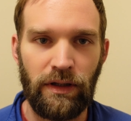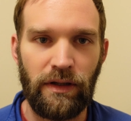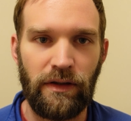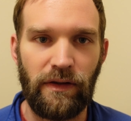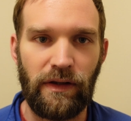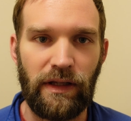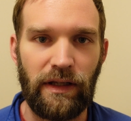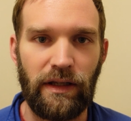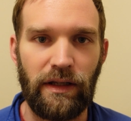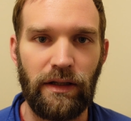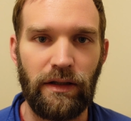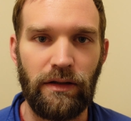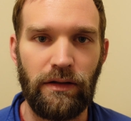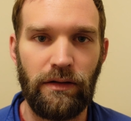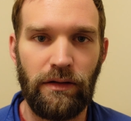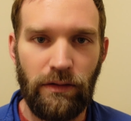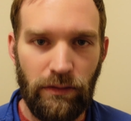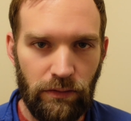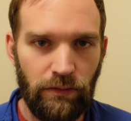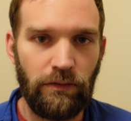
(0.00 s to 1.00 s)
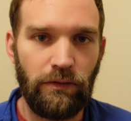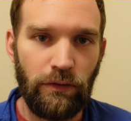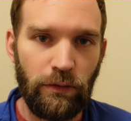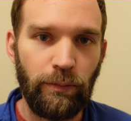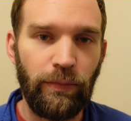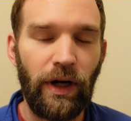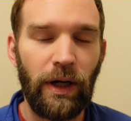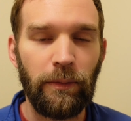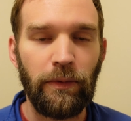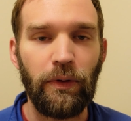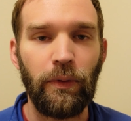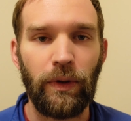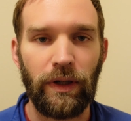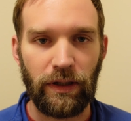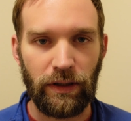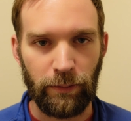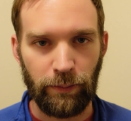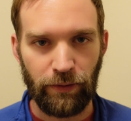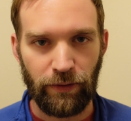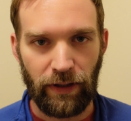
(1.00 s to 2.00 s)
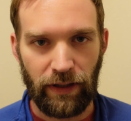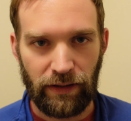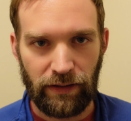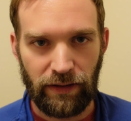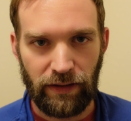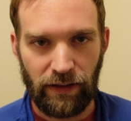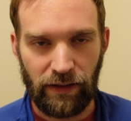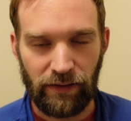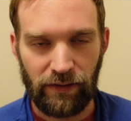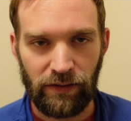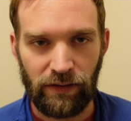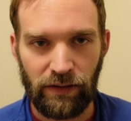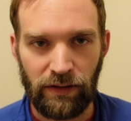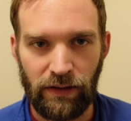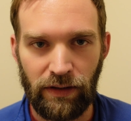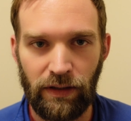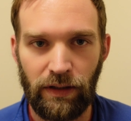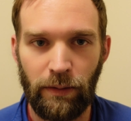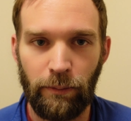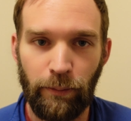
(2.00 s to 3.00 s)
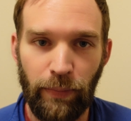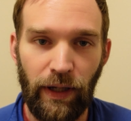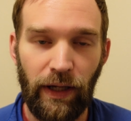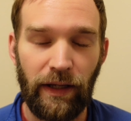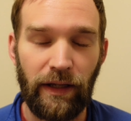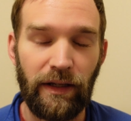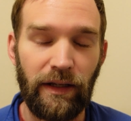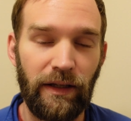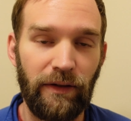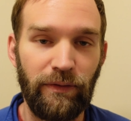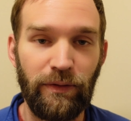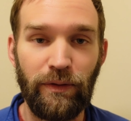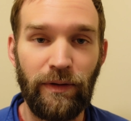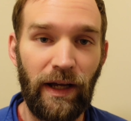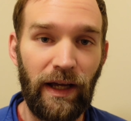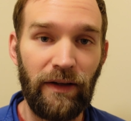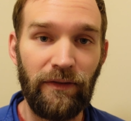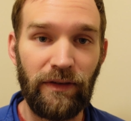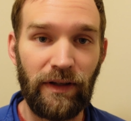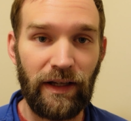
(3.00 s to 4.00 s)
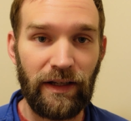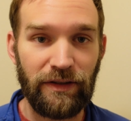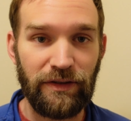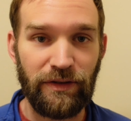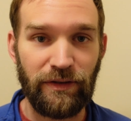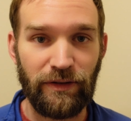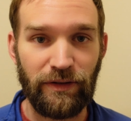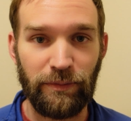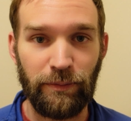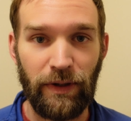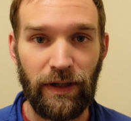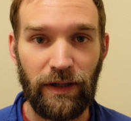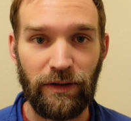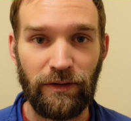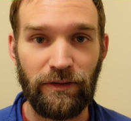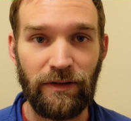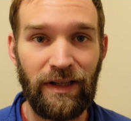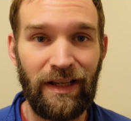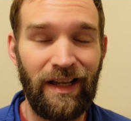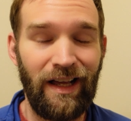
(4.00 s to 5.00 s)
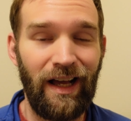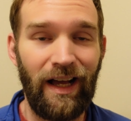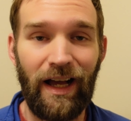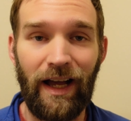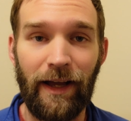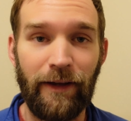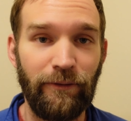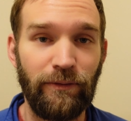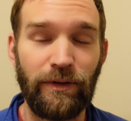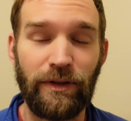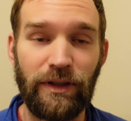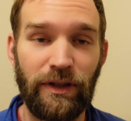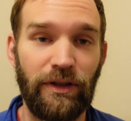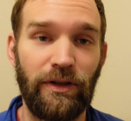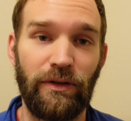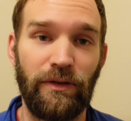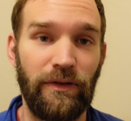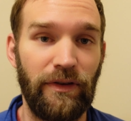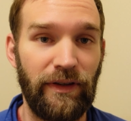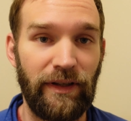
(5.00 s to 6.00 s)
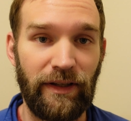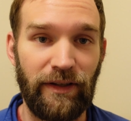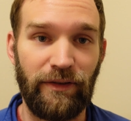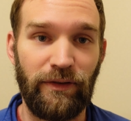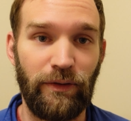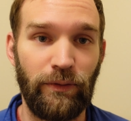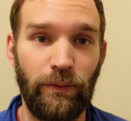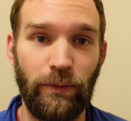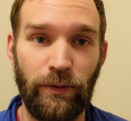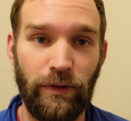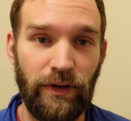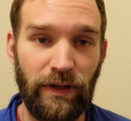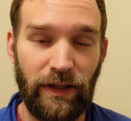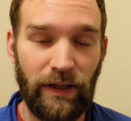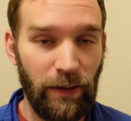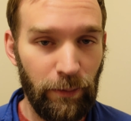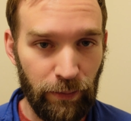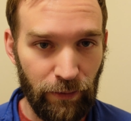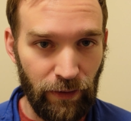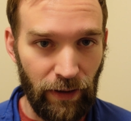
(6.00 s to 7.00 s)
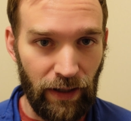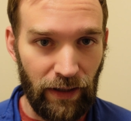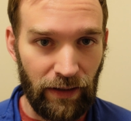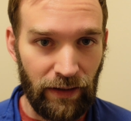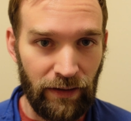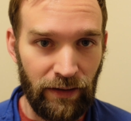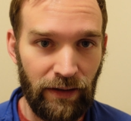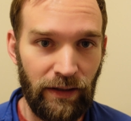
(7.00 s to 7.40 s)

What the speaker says: then you probably want to upgrade to this. But if you have last year's model, I really don't think it's a worthy upgrade.